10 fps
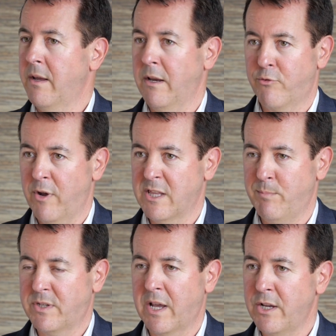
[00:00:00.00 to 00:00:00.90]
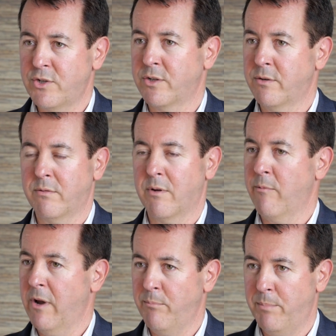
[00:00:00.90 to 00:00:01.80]
in transportation,
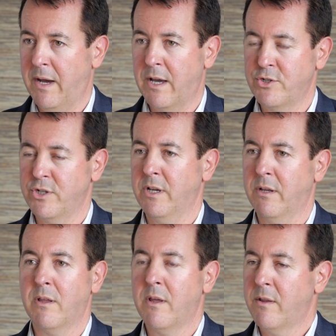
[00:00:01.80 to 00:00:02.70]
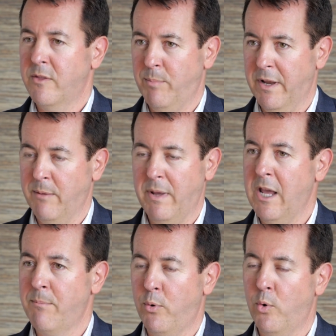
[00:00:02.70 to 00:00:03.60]
around barging, the Blenheim
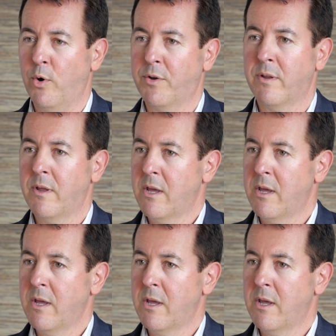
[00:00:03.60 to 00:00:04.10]
Airport,